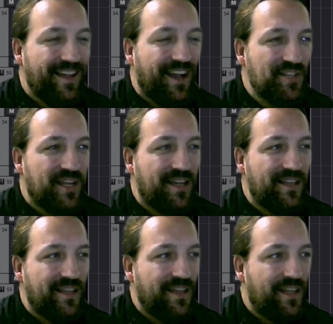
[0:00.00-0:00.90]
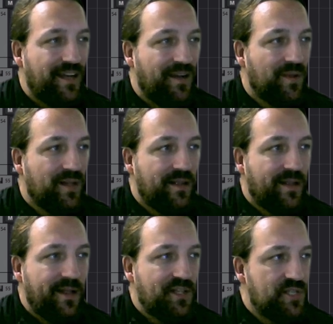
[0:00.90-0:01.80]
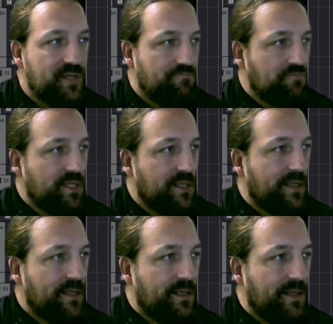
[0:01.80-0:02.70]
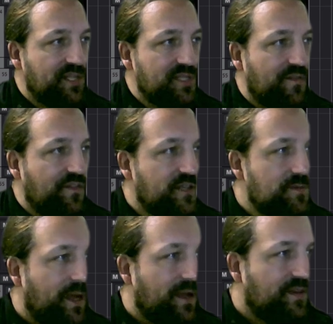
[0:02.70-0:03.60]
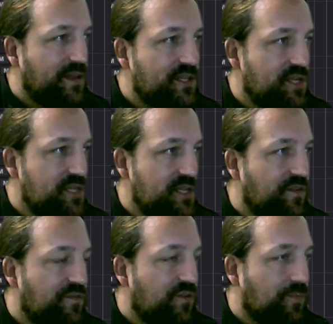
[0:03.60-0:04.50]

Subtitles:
Yeah, exactly. And it's nothing special. I think this is even from